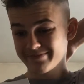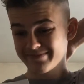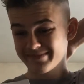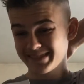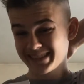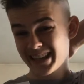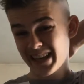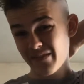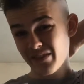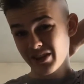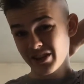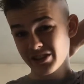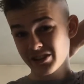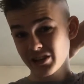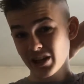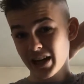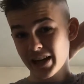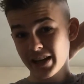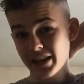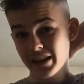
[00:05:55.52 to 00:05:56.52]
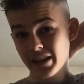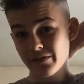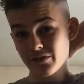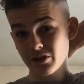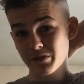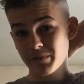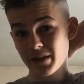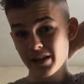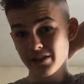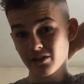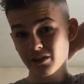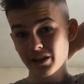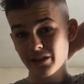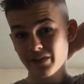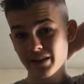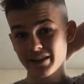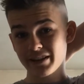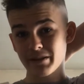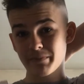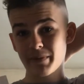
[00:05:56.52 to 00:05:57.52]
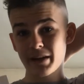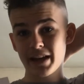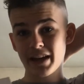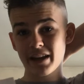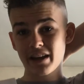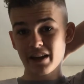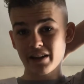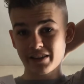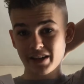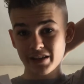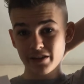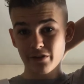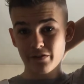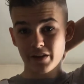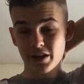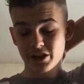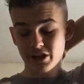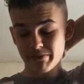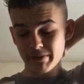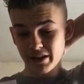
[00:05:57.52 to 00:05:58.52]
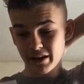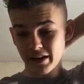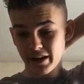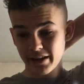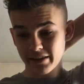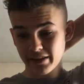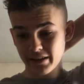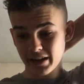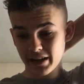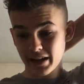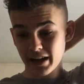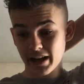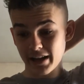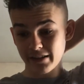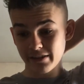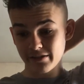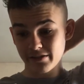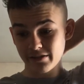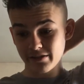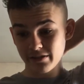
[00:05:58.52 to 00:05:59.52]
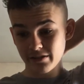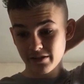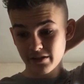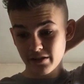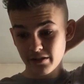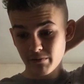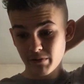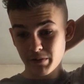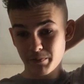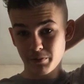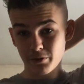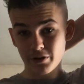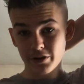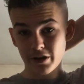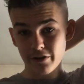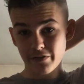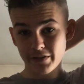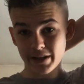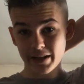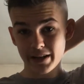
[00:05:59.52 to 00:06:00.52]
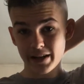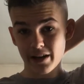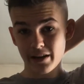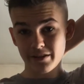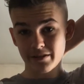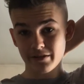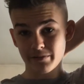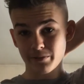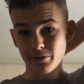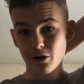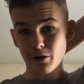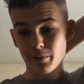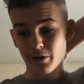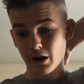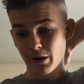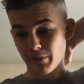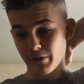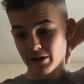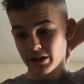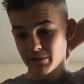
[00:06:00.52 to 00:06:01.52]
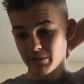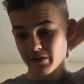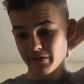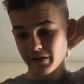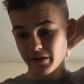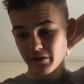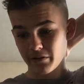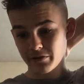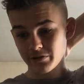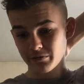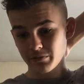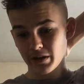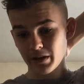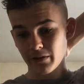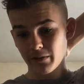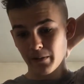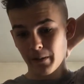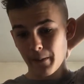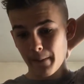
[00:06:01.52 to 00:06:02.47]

Given the signing they've just made, Donny van der Beek, I think they'll finish a bit higher than that. And with Bruno Fernandes and Paul Pogba in the midfield as well,